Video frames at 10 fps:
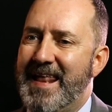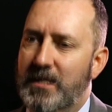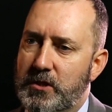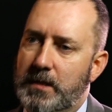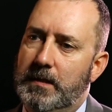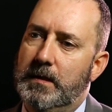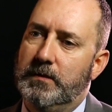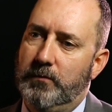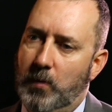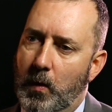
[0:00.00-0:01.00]
energy
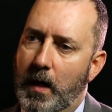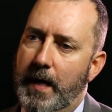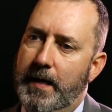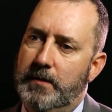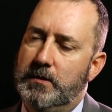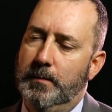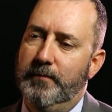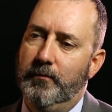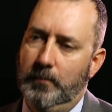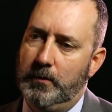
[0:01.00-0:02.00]
is required to
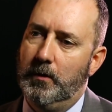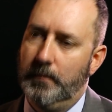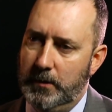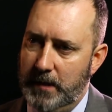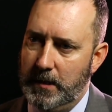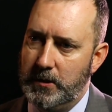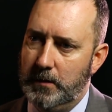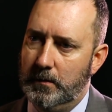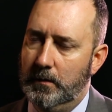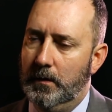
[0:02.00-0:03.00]
perform a
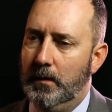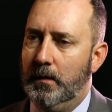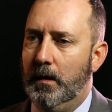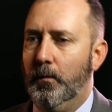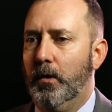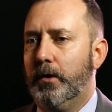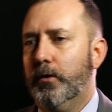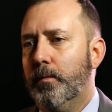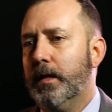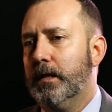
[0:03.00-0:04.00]
computation. And what
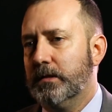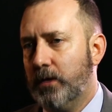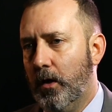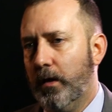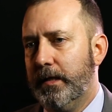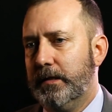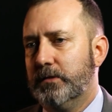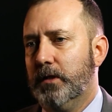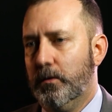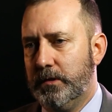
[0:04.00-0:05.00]
Koomey and his
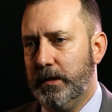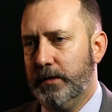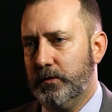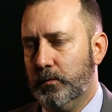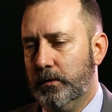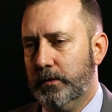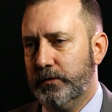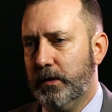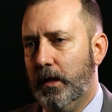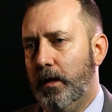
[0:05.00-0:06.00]
colleagues noticed
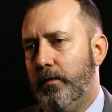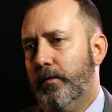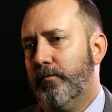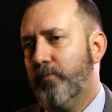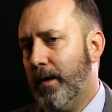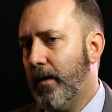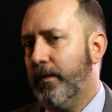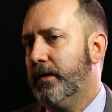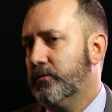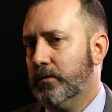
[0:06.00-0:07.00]
was that throughout
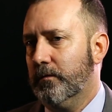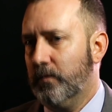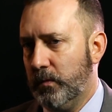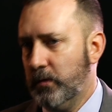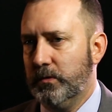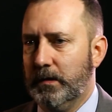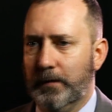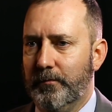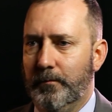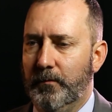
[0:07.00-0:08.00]
the history of
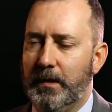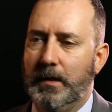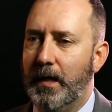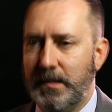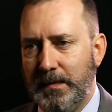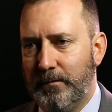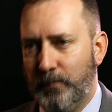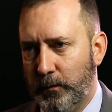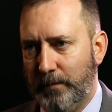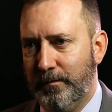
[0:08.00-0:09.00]
computing, from really
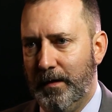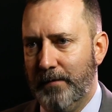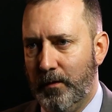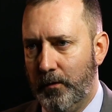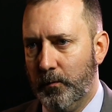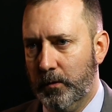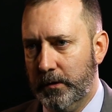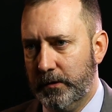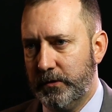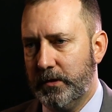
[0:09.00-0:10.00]
1945
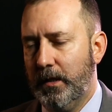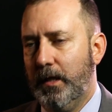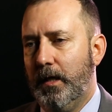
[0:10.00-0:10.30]
onwards,